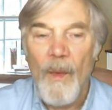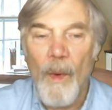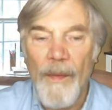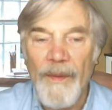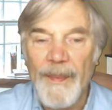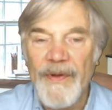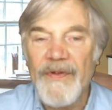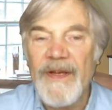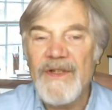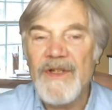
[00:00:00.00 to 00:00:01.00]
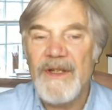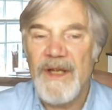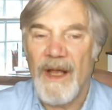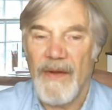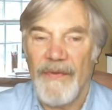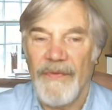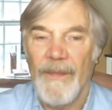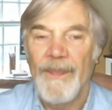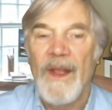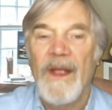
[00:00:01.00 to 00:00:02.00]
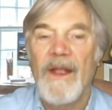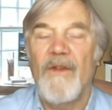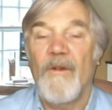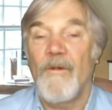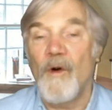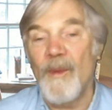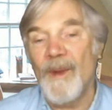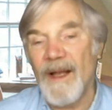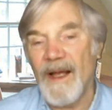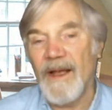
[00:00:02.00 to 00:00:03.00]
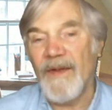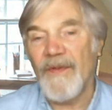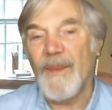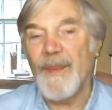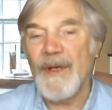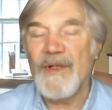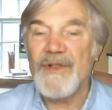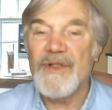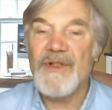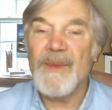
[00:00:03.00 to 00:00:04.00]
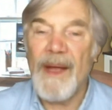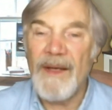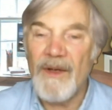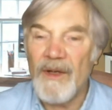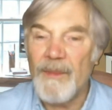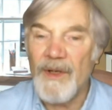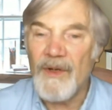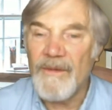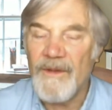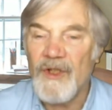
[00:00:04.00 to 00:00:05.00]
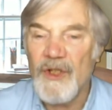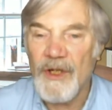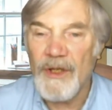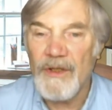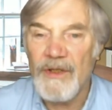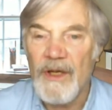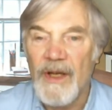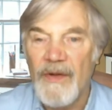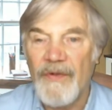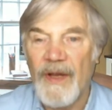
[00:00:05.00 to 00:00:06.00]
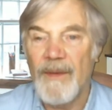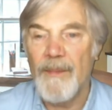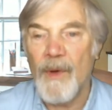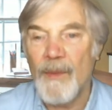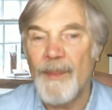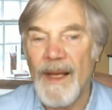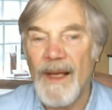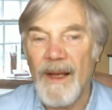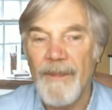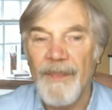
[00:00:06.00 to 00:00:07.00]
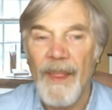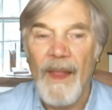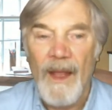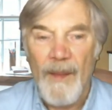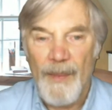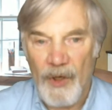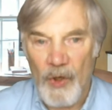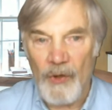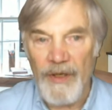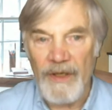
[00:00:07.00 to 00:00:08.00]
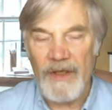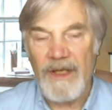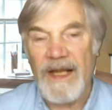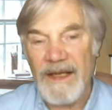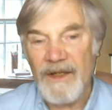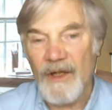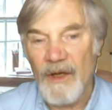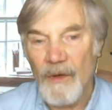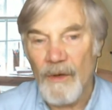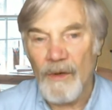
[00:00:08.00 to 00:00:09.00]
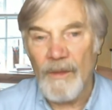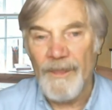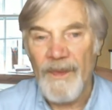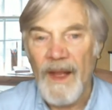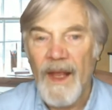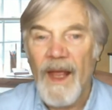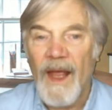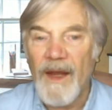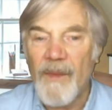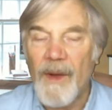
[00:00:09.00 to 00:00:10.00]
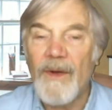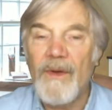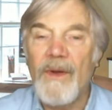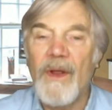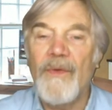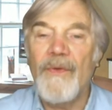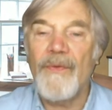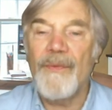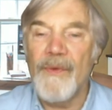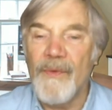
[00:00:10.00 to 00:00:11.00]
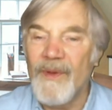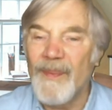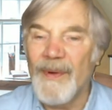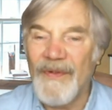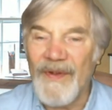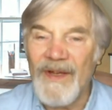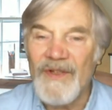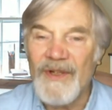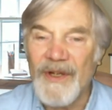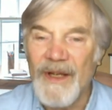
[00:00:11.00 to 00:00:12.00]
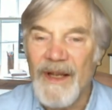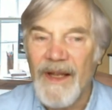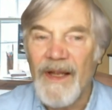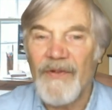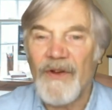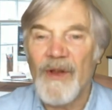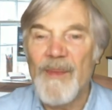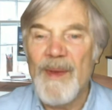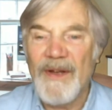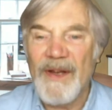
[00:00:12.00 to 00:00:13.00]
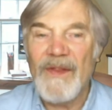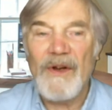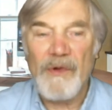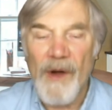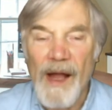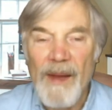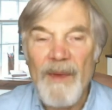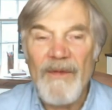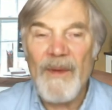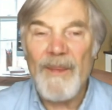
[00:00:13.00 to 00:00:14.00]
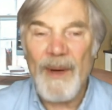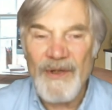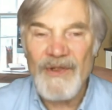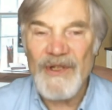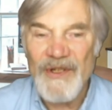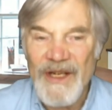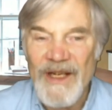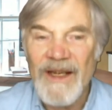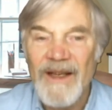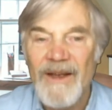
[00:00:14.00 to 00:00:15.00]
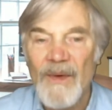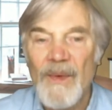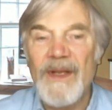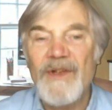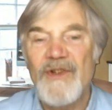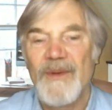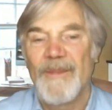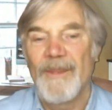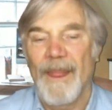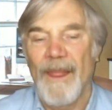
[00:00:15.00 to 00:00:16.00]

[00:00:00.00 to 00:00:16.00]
What the procedure does is formalize the person's abandonment of the church, said Mombelli. But according to canon law, anyone who goes through the procedure is committing the crime of apostasy, which,